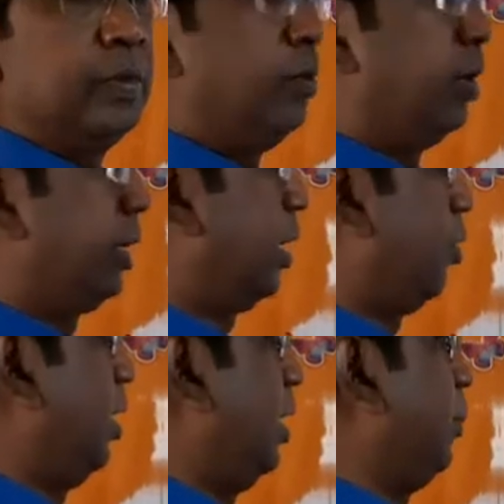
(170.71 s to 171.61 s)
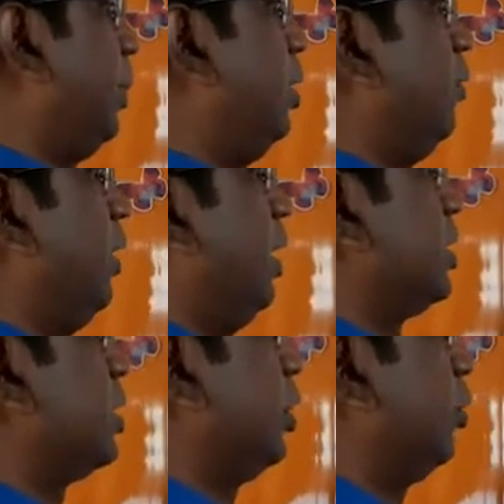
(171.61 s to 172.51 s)
Okay, how long P2 will
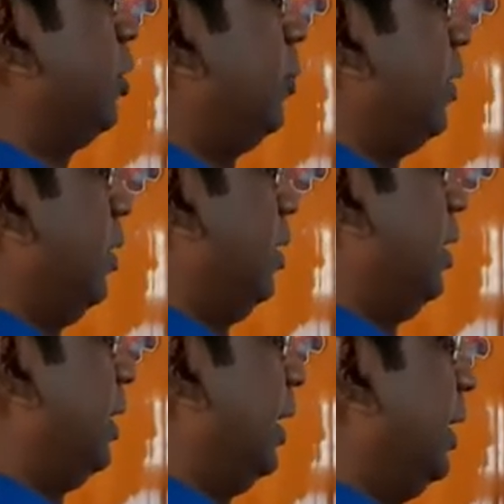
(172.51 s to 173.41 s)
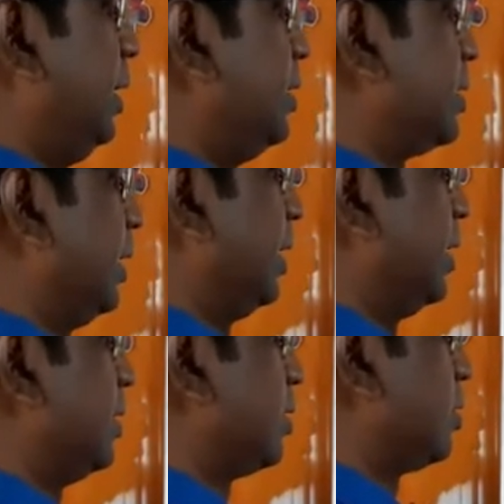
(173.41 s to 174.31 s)
execute? 8
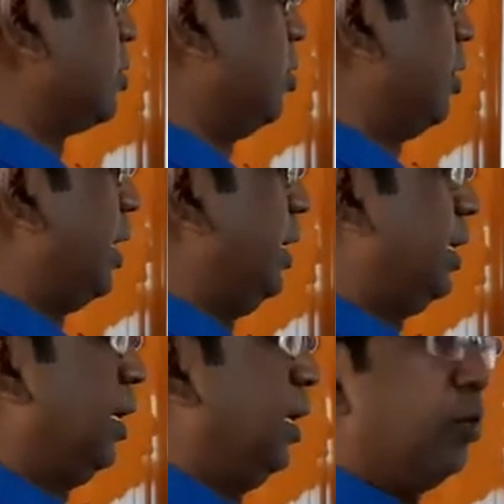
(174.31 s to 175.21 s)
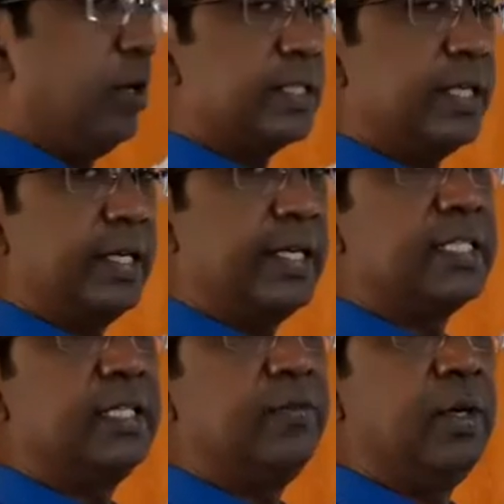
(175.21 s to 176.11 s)
seconds. So until 12
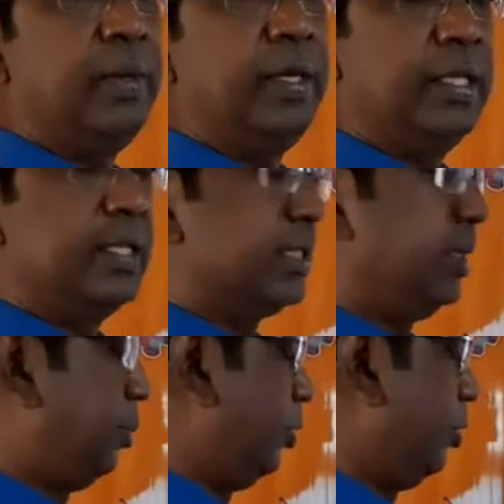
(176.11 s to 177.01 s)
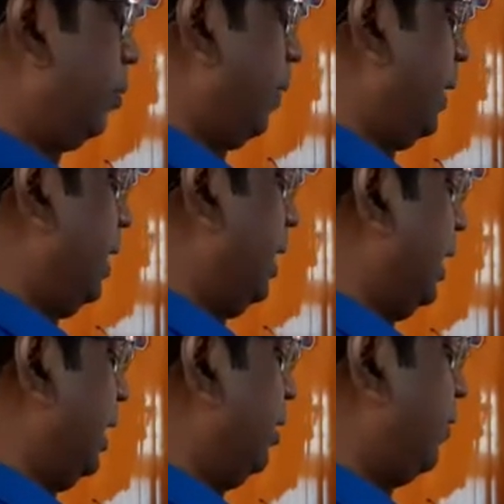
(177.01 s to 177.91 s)
seconds it will be in the CPU,
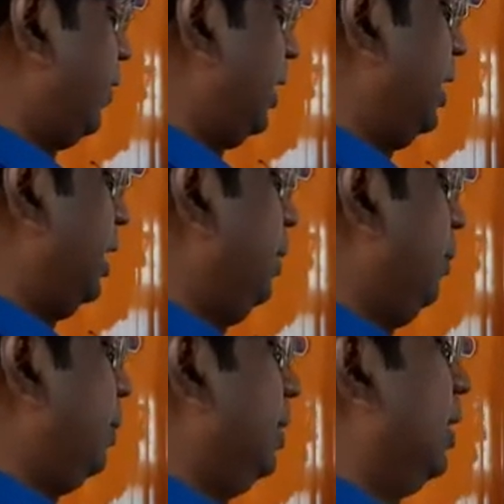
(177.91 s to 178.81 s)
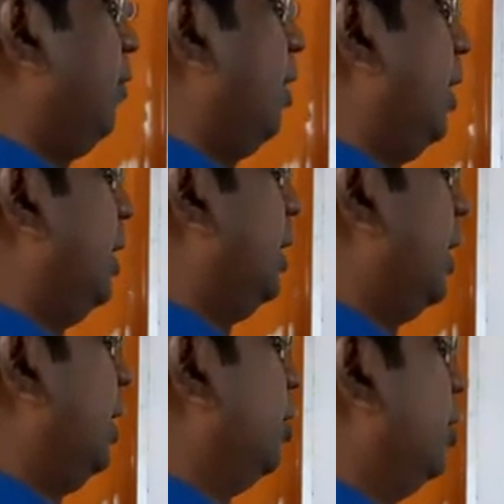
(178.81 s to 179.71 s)
and finally P3 will enter into